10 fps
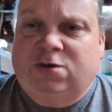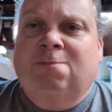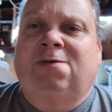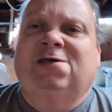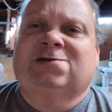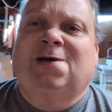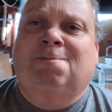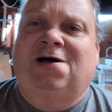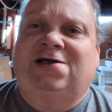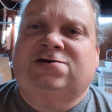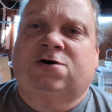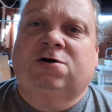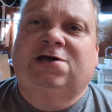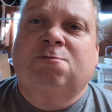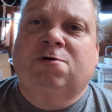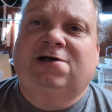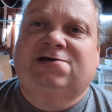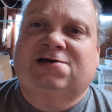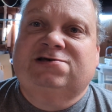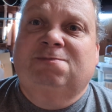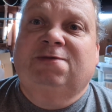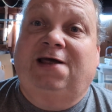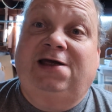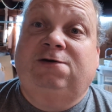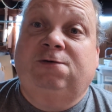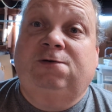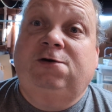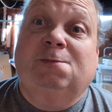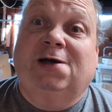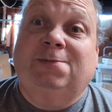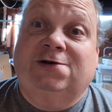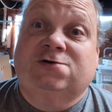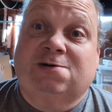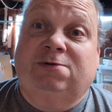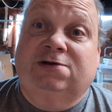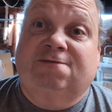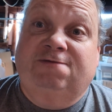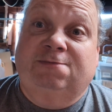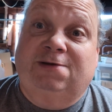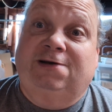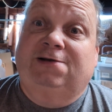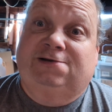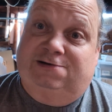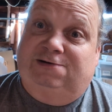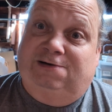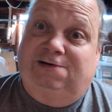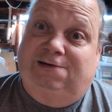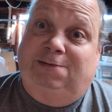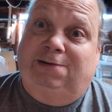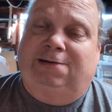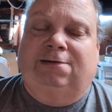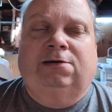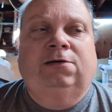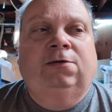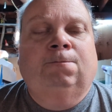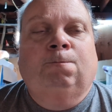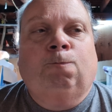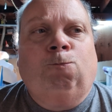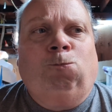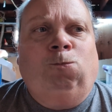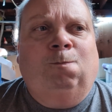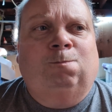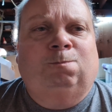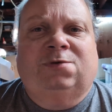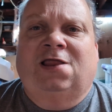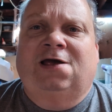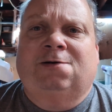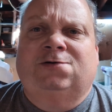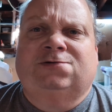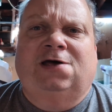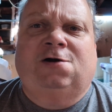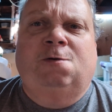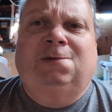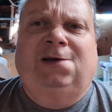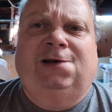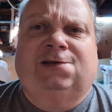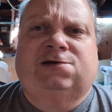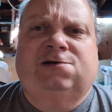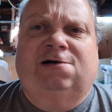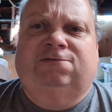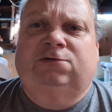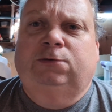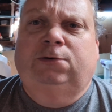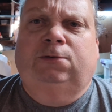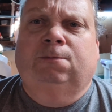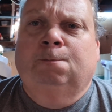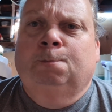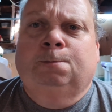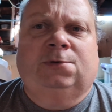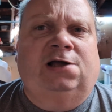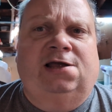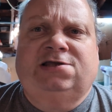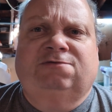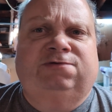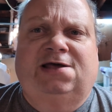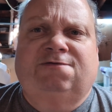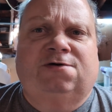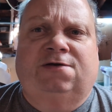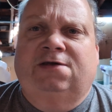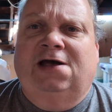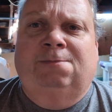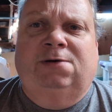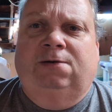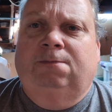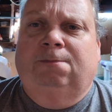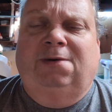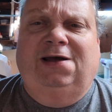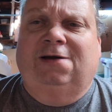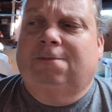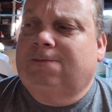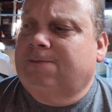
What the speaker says: Maybe it's my body's early warning system that, hey, dude, you might be in trouble in a few minutes. So kind of like I was with that Copenhagen snuff. Woo! I like the flavor on that, but man.